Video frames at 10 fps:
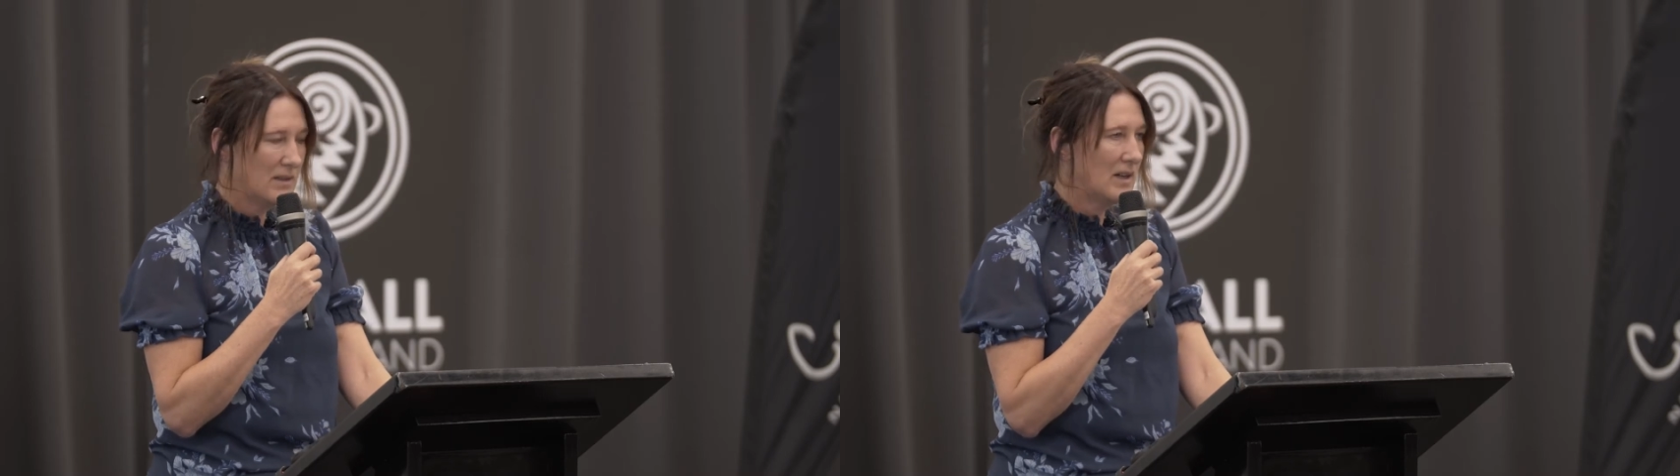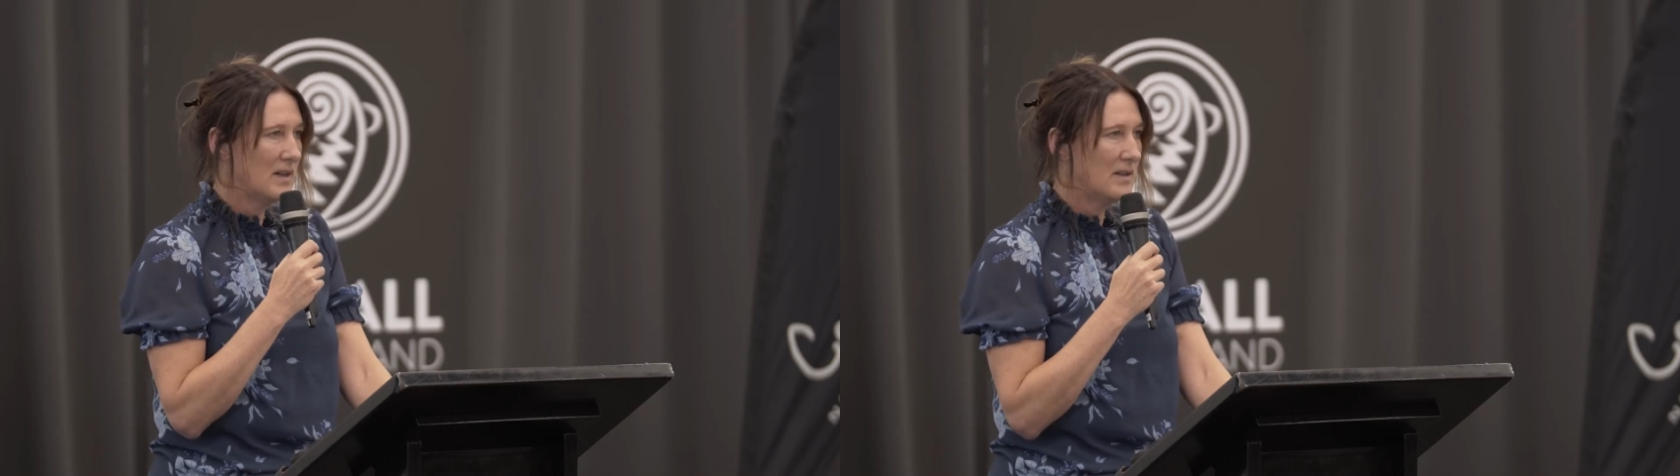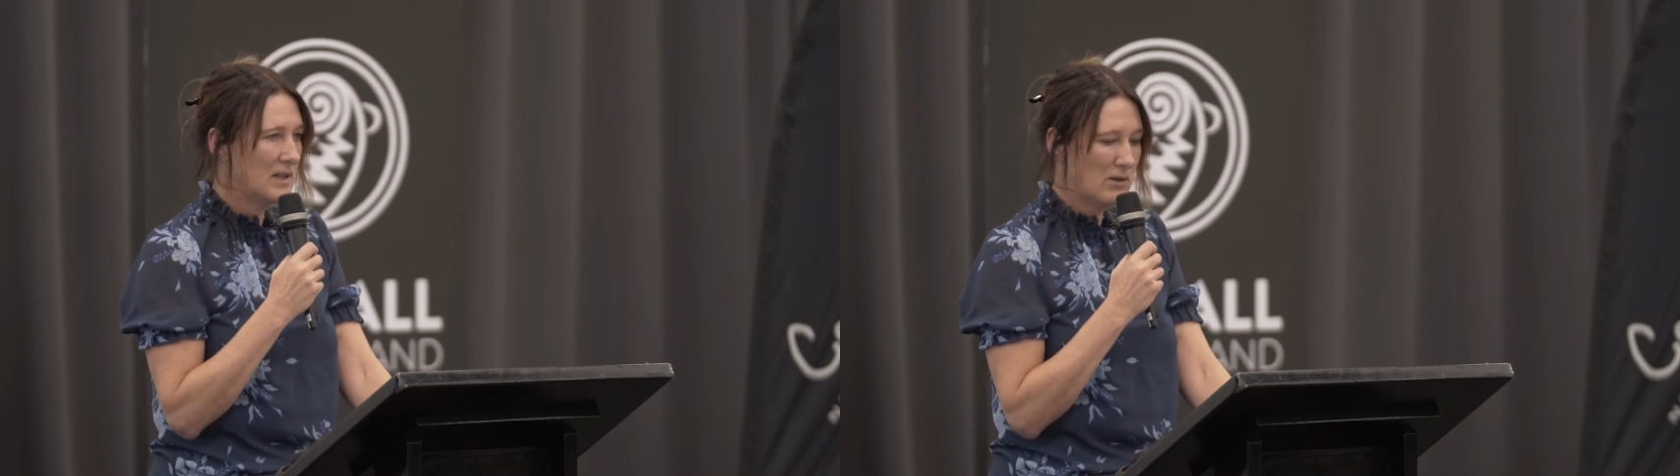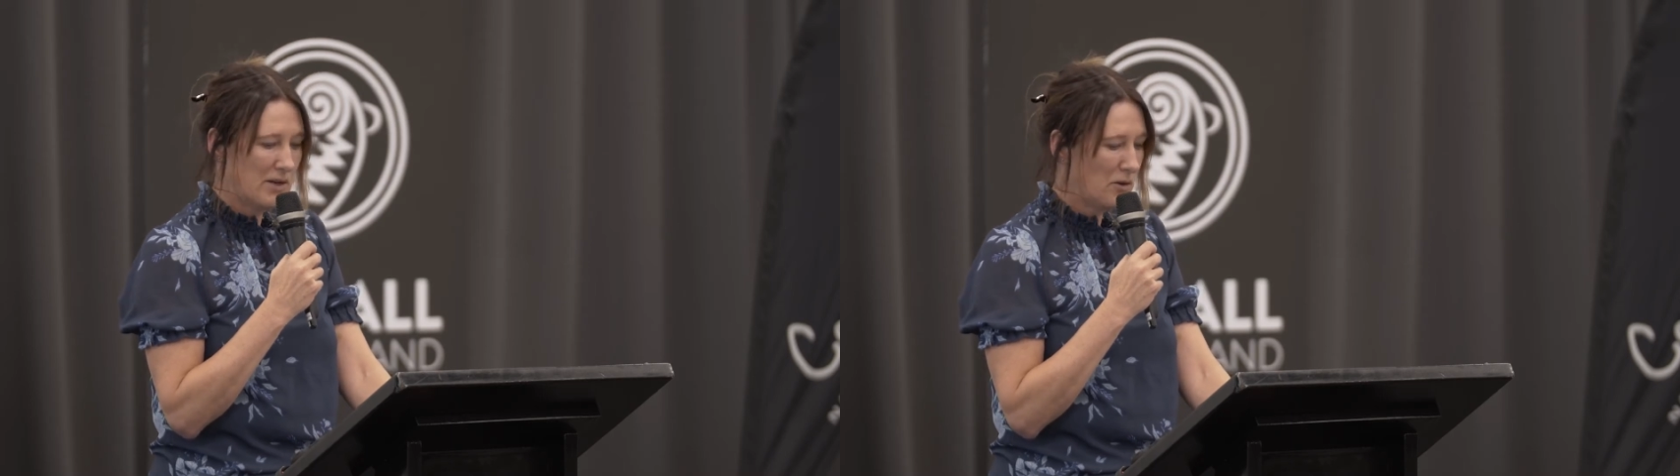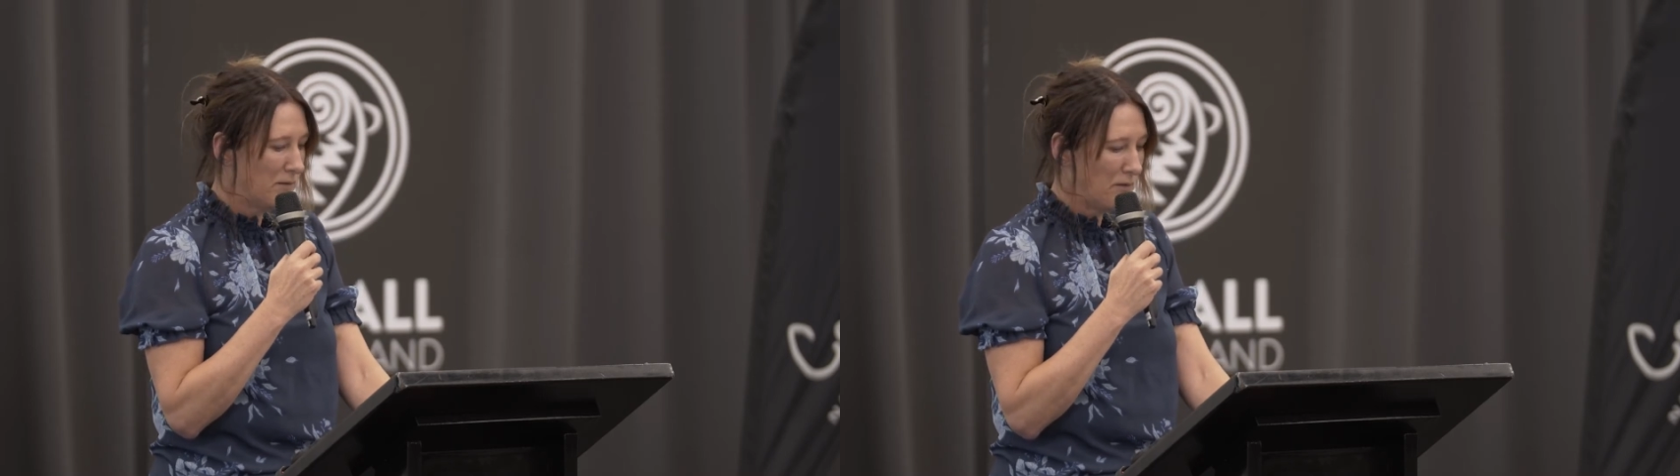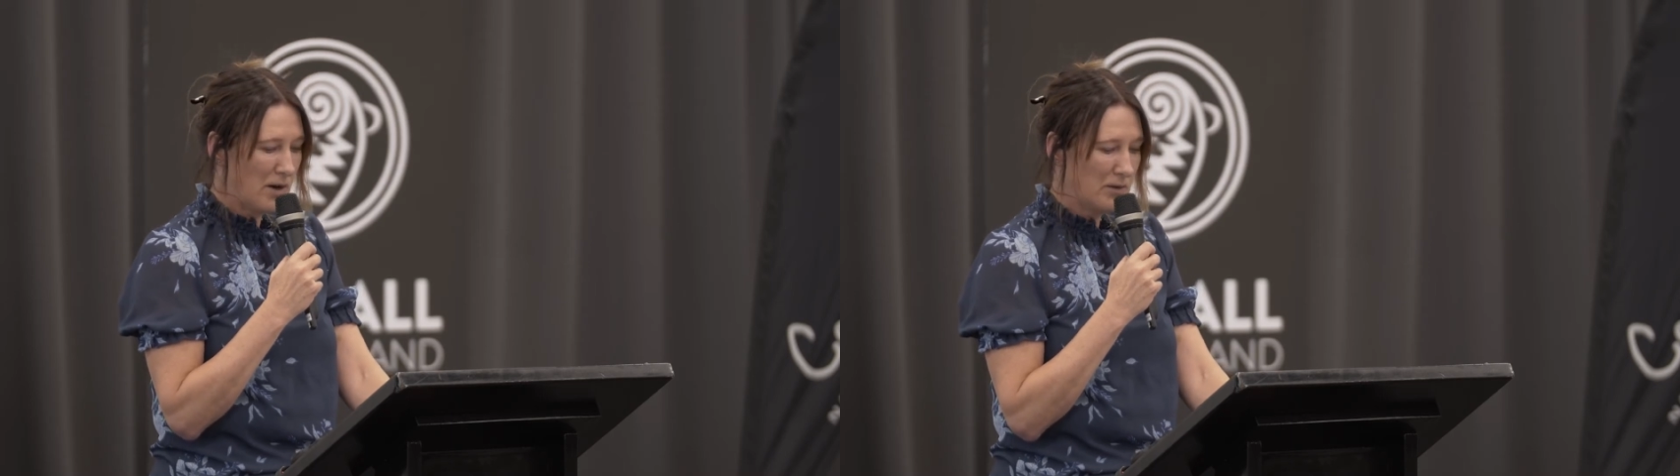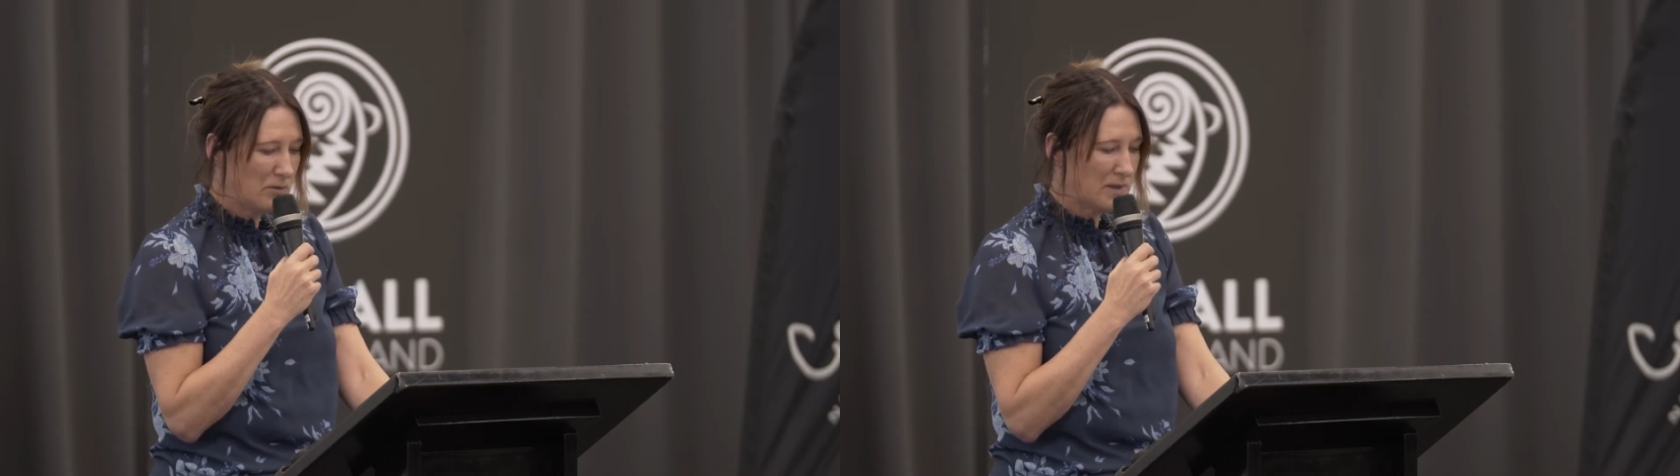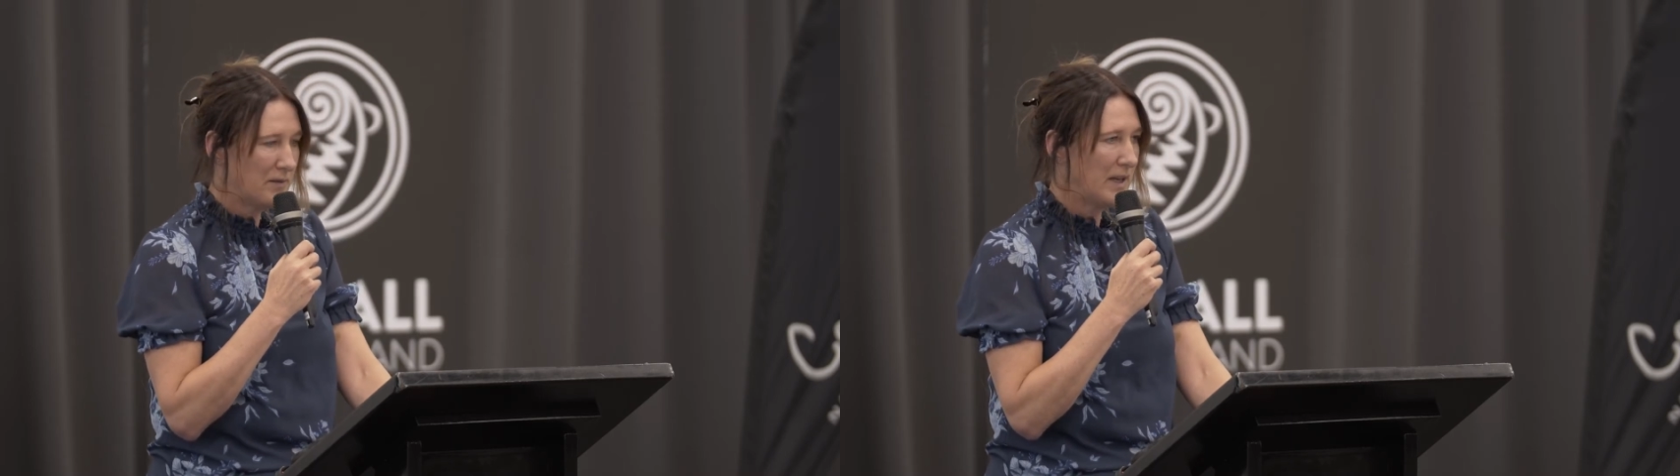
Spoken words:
There are no finals for